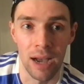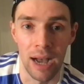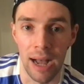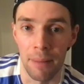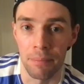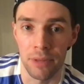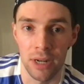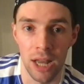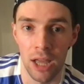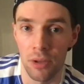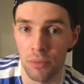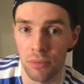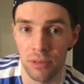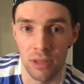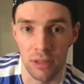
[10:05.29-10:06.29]

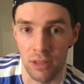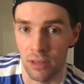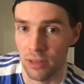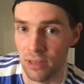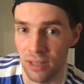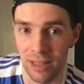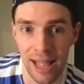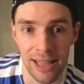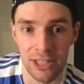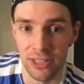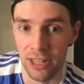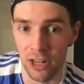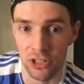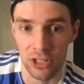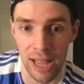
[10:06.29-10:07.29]
The lads
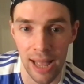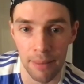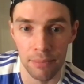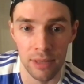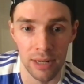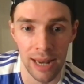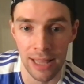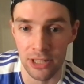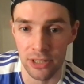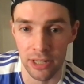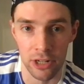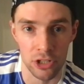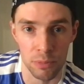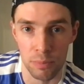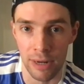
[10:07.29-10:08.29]
did
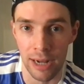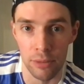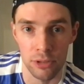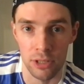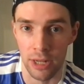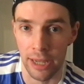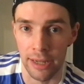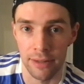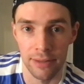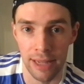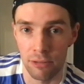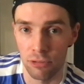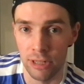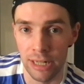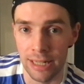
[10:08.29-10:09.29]
us proud today.
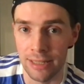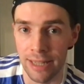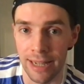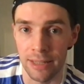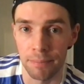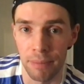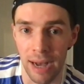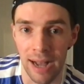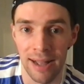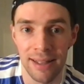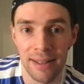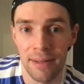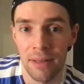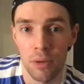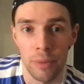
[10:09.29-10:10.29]
They really did. But
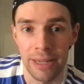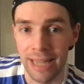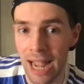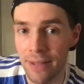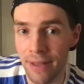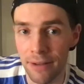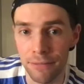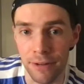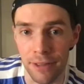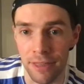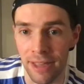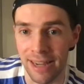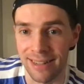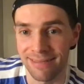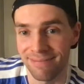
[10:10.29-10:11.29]
we gave
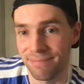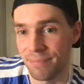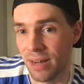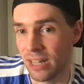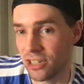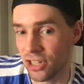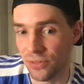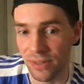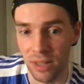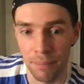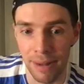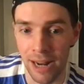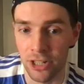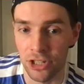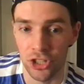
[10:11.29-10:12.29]
everything. But I just think the
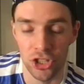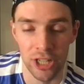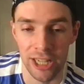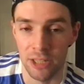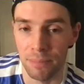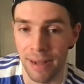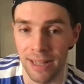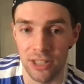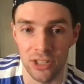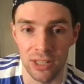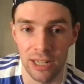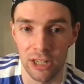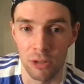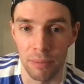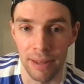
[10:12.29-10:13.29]
manager shit his pants a
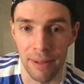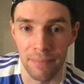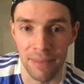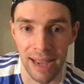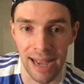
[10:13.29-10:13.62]
little bit.